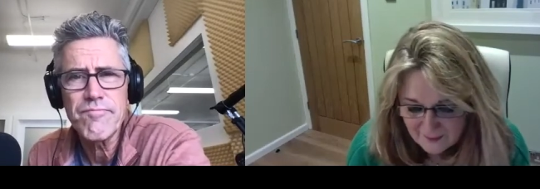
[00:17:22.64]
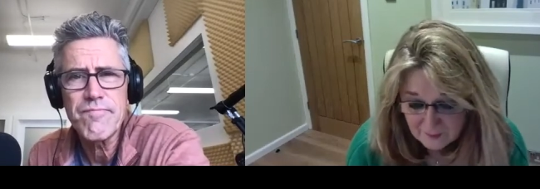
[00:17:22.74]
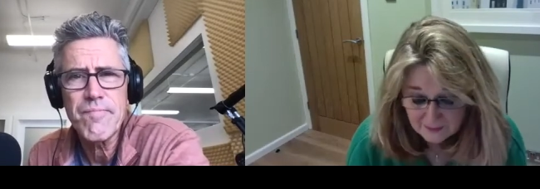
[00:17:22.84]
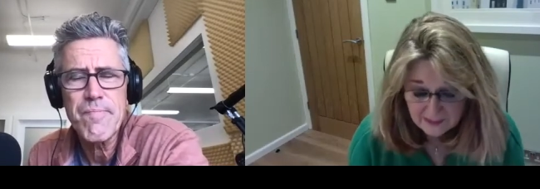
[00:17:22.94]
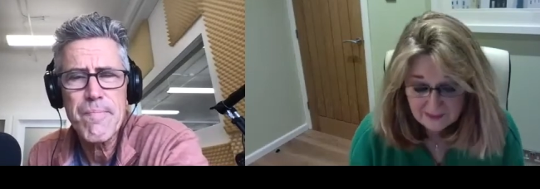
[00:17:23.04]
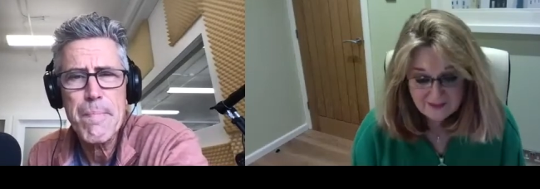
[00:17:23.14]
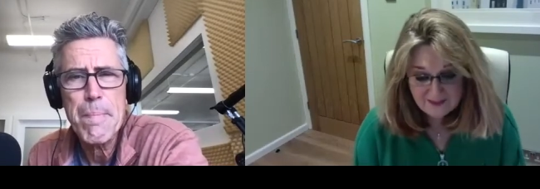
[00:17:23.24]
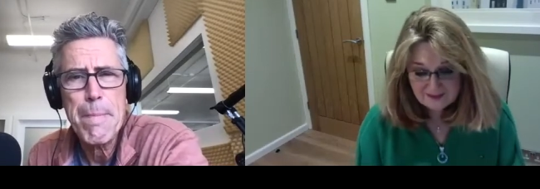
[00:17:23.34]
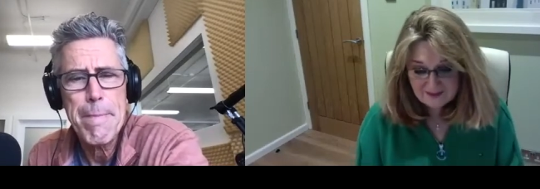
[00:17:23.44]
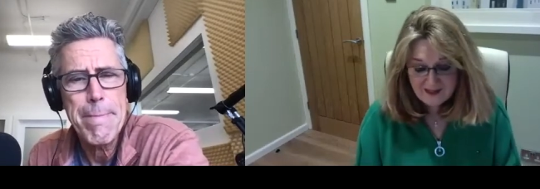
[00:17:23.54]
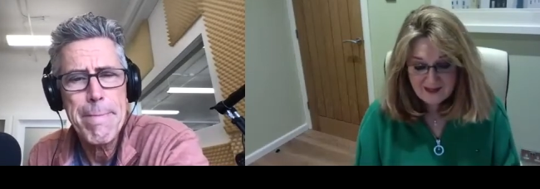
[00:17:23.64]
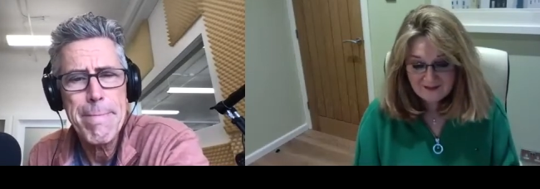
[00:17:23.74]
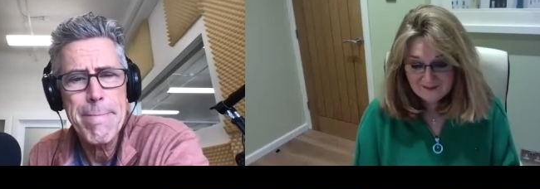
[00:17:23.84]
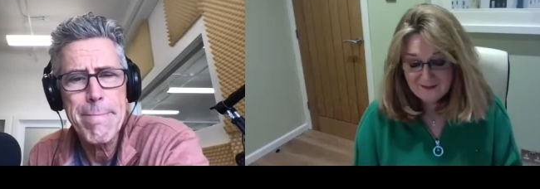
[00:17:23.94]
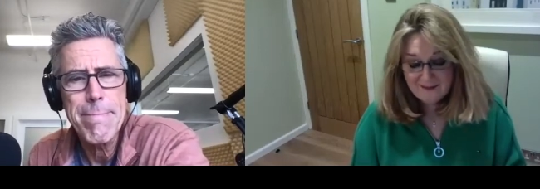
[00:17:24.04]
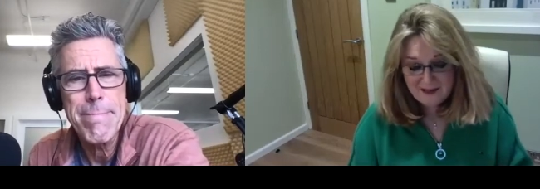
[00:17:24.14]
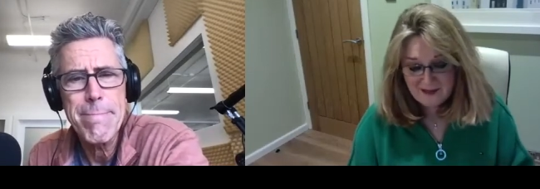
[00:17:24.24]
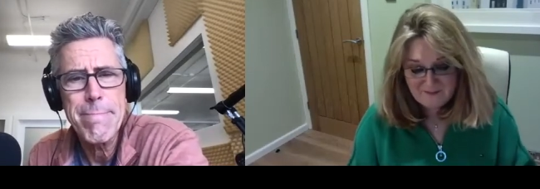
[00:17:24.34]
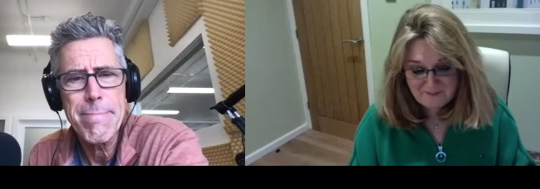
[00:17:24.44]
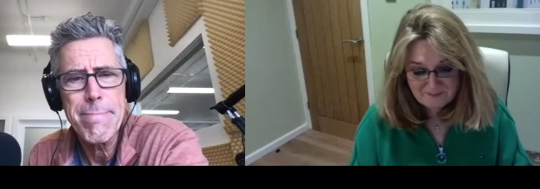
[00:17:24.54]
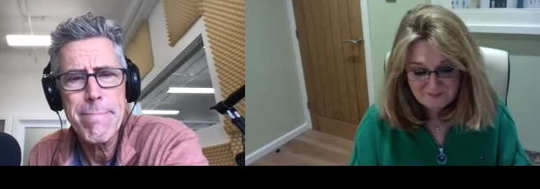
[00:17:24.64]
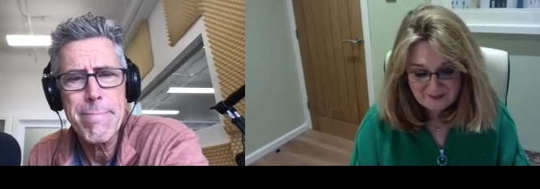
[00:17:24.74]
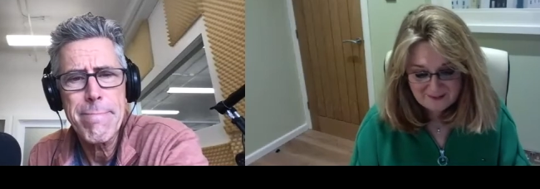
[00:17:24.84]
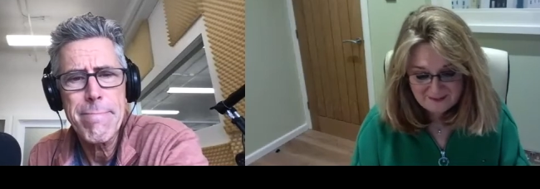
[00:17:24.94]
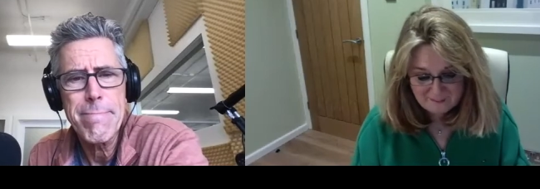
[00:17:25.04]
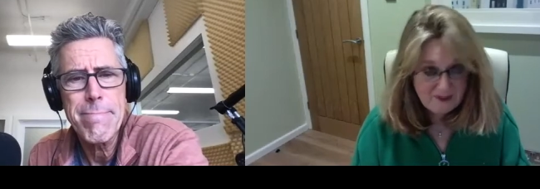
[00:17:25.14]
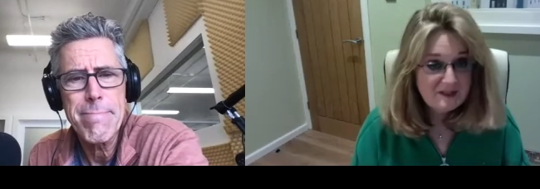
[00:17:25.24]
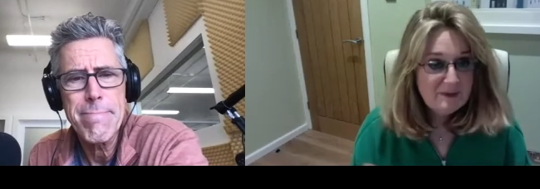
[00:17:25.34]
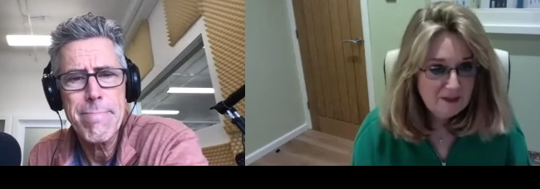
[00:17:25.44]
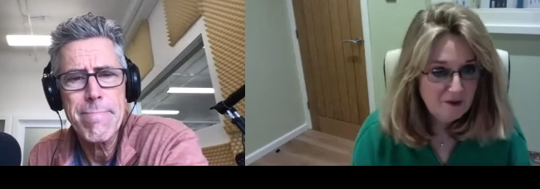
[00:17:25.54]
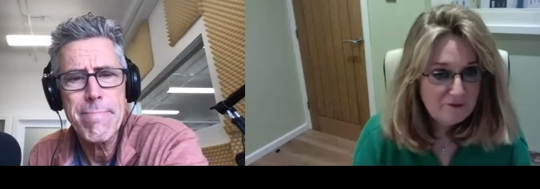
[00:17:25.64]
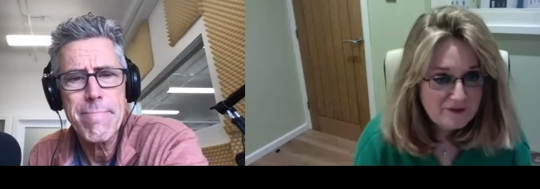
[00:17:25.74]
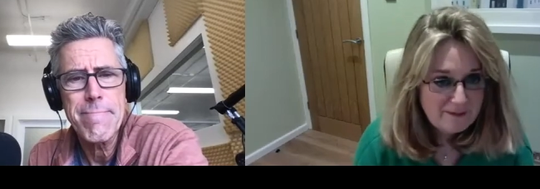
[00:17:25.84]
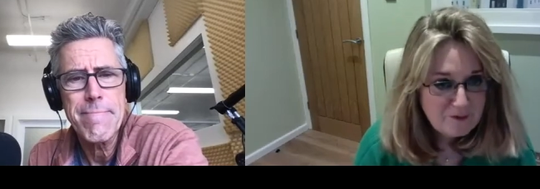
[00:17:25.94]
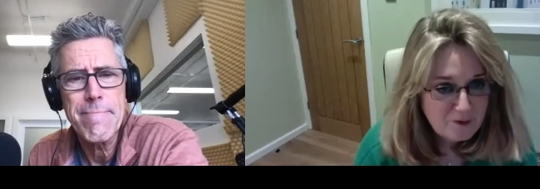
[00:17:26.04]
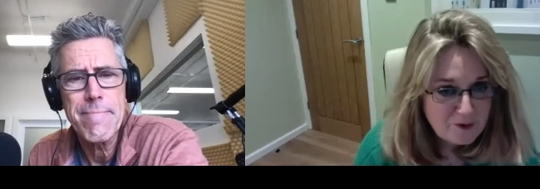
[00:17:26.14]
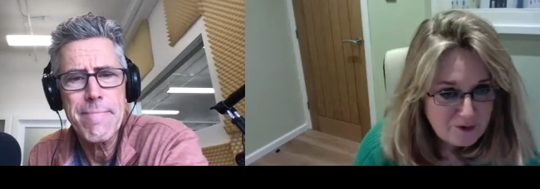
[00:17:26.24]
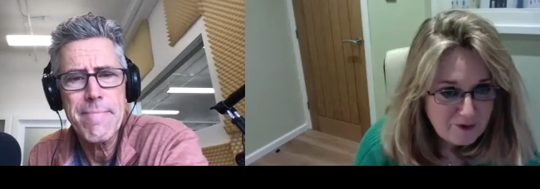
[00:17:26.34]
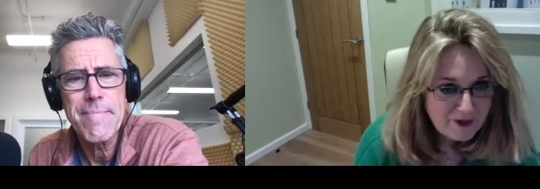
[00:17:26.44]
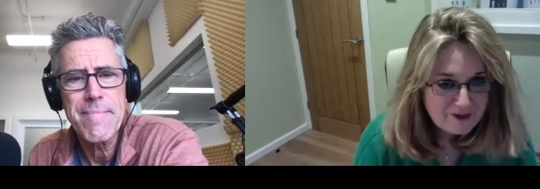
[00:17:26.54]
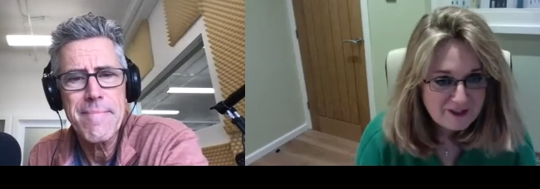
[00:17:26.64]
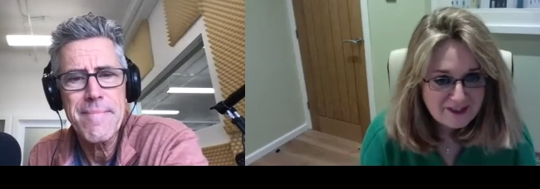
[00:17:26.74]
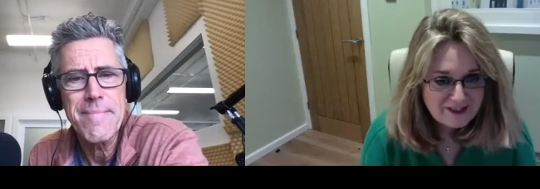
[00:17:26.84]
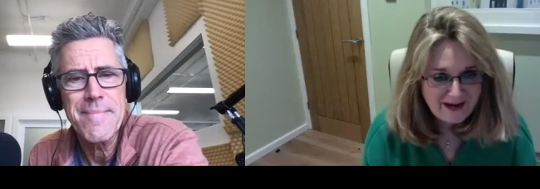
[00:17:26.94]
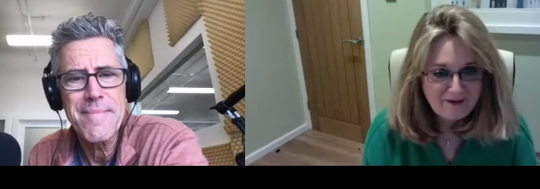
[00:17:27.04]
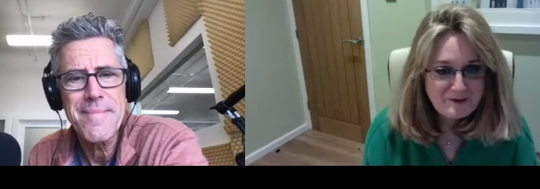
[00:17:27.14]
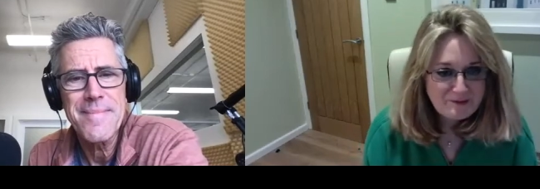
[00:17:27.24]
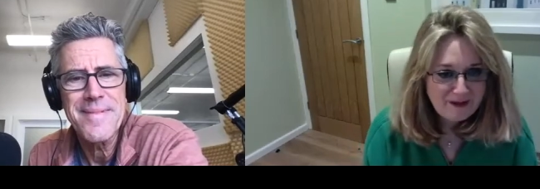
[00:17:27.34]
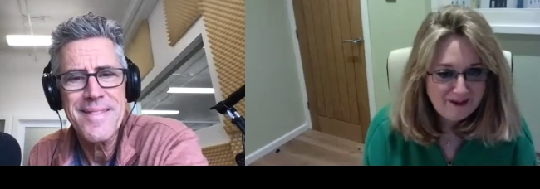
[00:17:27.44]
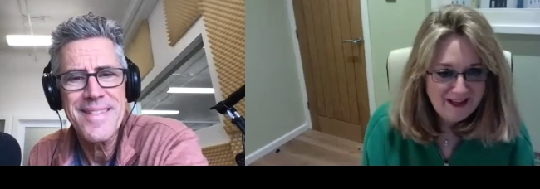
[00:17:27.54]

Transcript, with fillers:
Speaker 1: yeah, it is. Yeah. Um, I mean, I spend a lot of time talking to artists now as well,